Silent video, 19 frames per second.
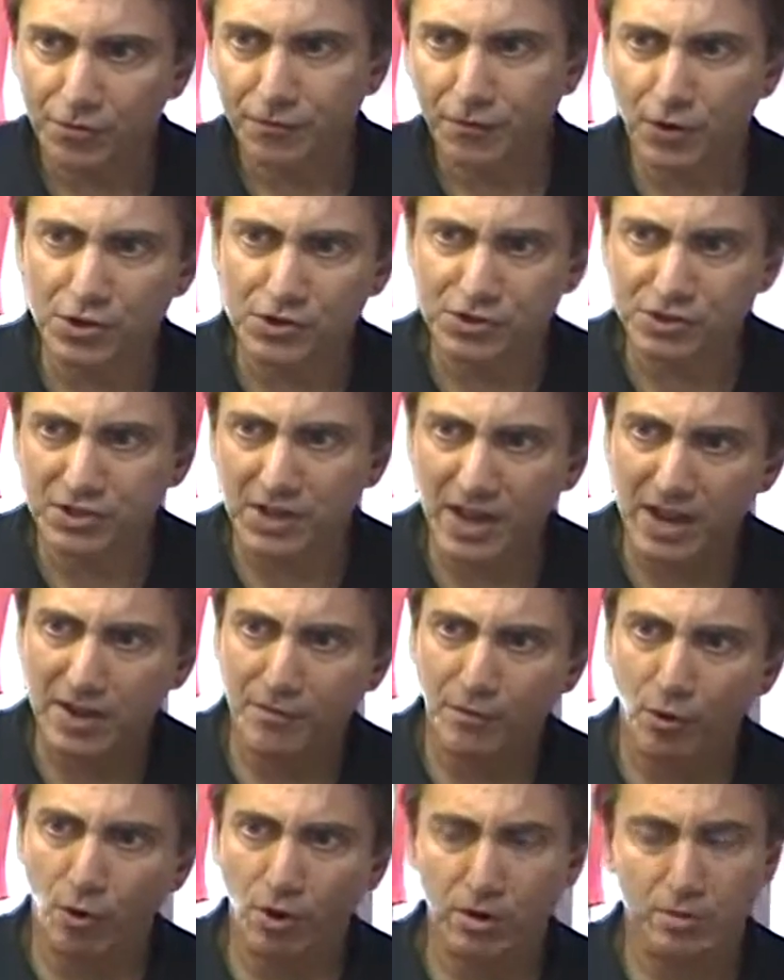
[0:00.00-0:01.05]
The first
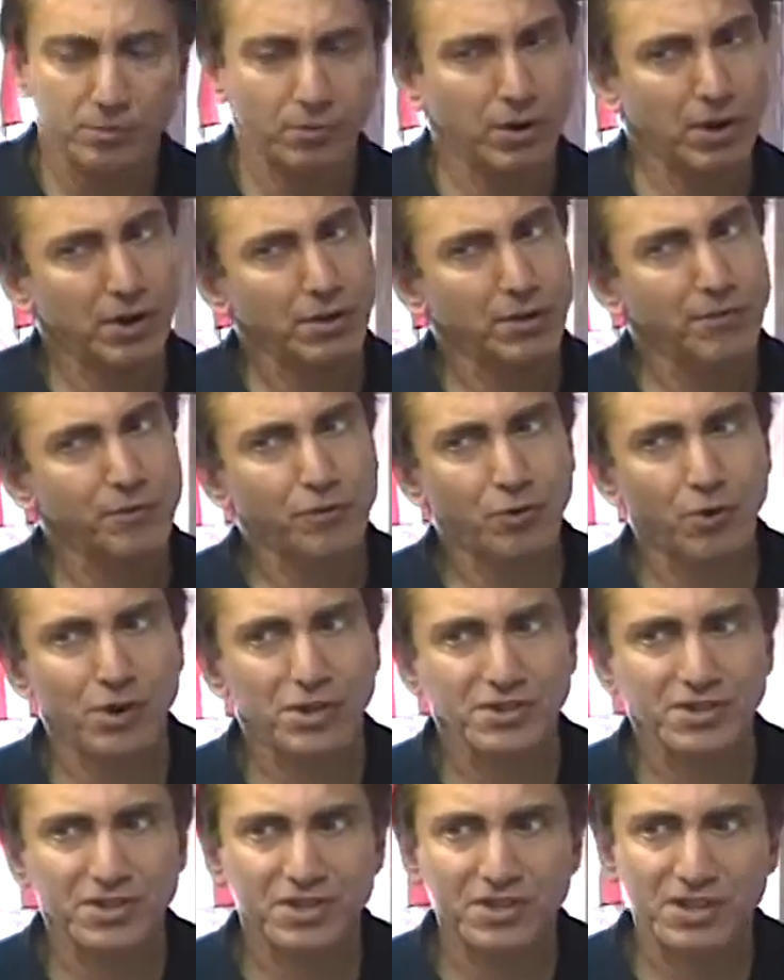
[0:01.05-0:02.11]
day of autumn. Well, the
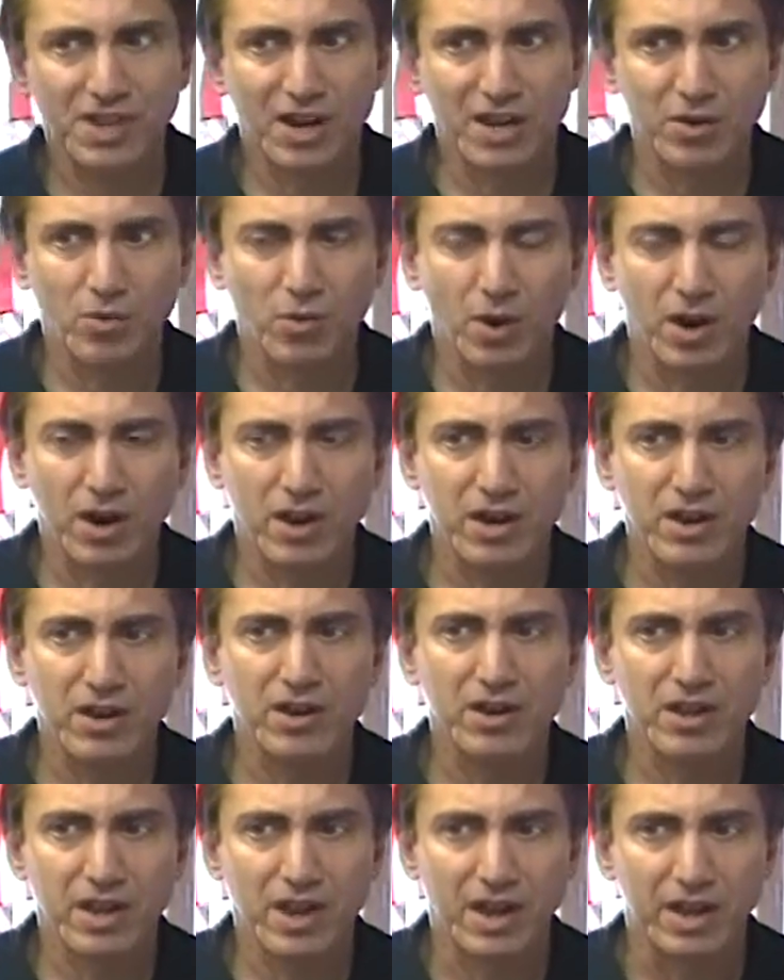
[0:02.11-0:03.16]
frost is not quite
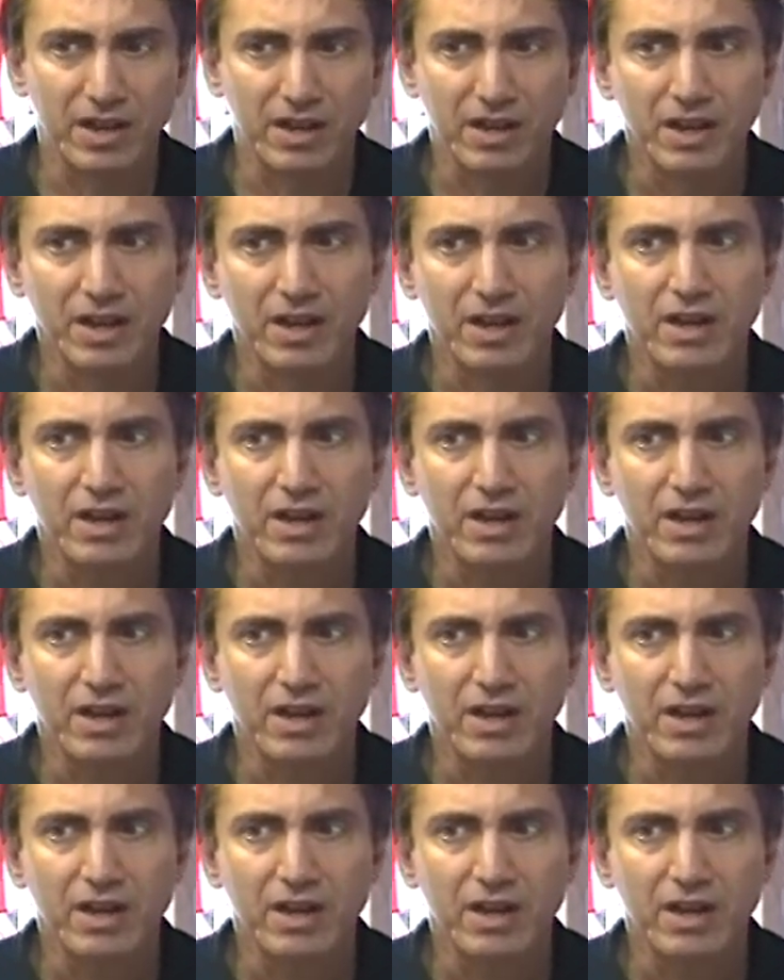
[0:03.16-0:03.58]
here yet,